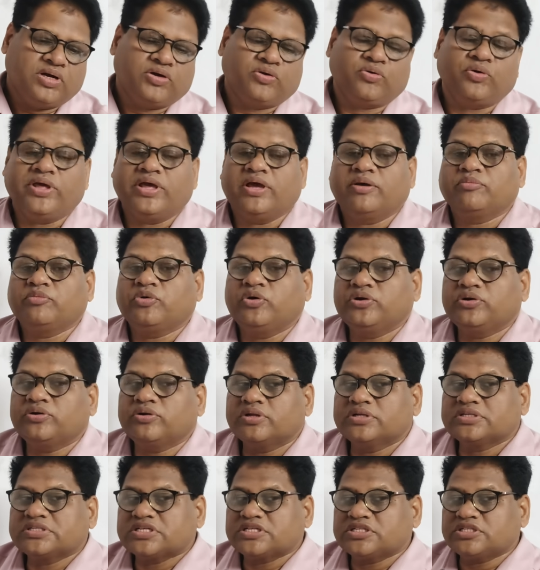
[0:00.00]
Today I am going to
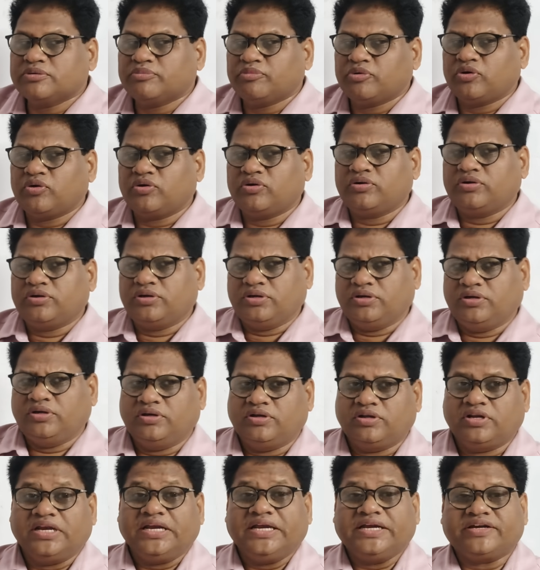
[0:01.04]
discuss about
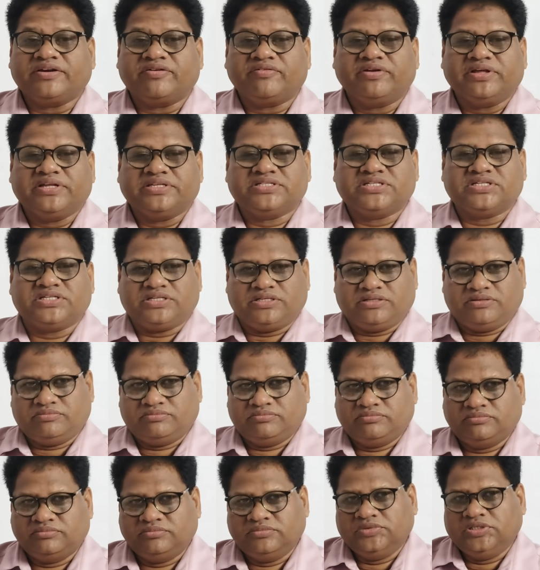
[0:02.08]
relative density.
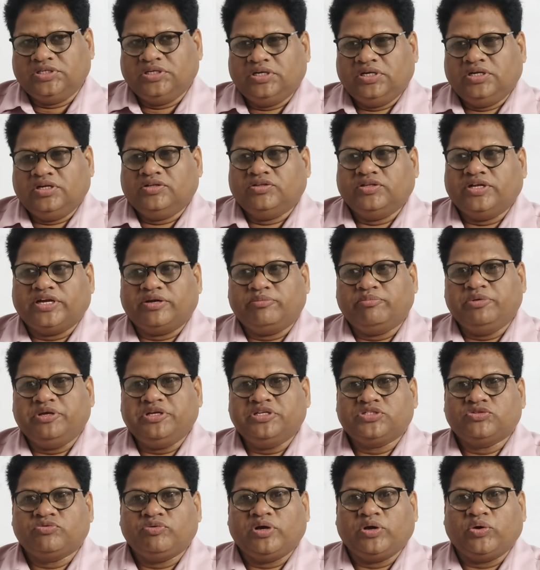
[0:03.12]
That
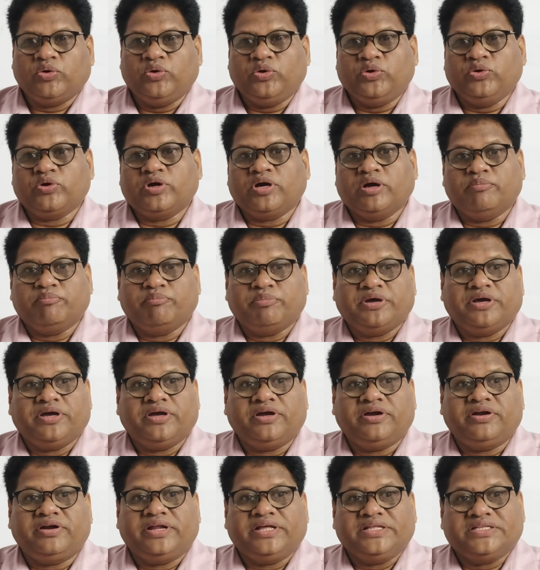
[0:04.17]
means we are going to
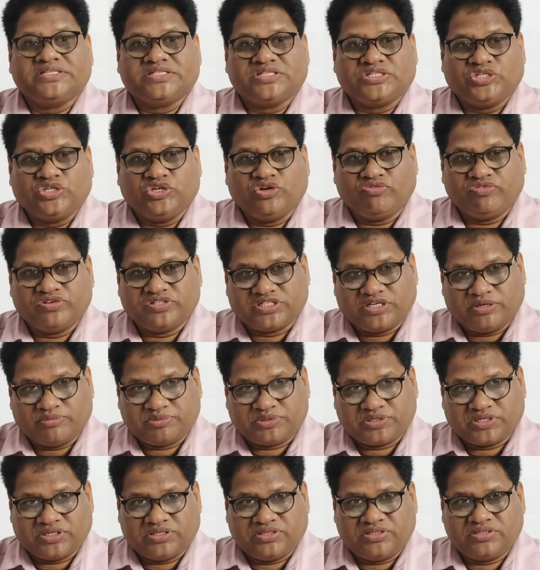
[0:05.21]
compare density of a
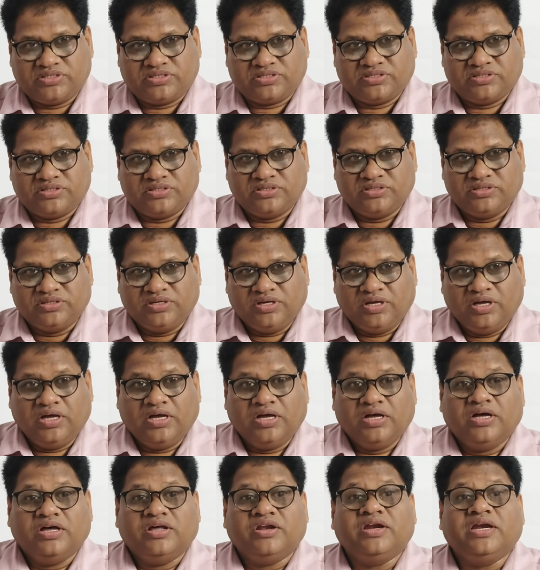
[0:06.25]
substance,
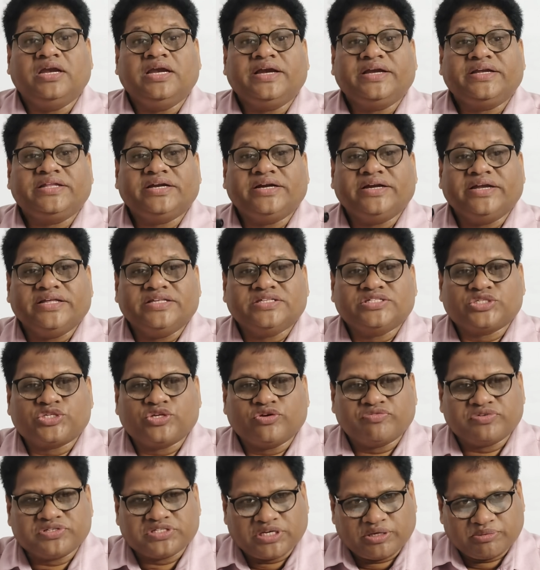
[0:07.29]
relate the
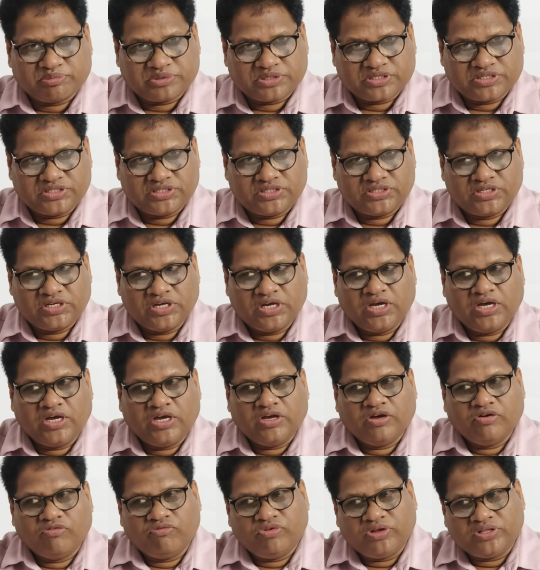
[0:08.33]
density of a substance
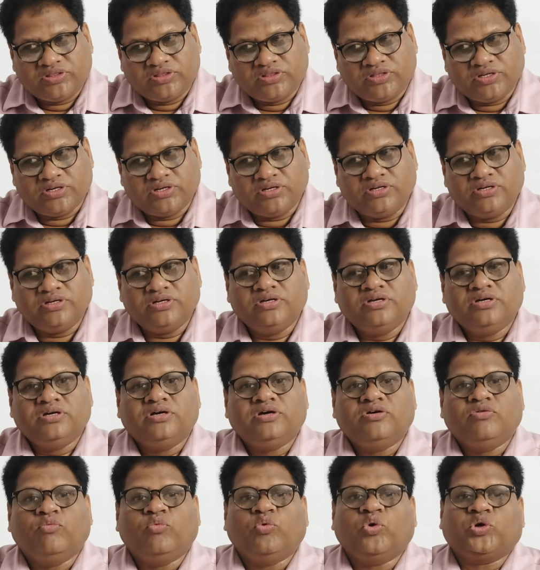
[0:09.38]
with the
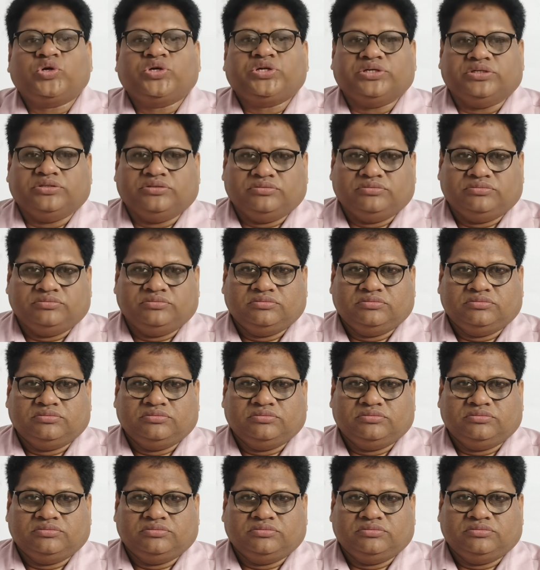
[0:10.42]
water.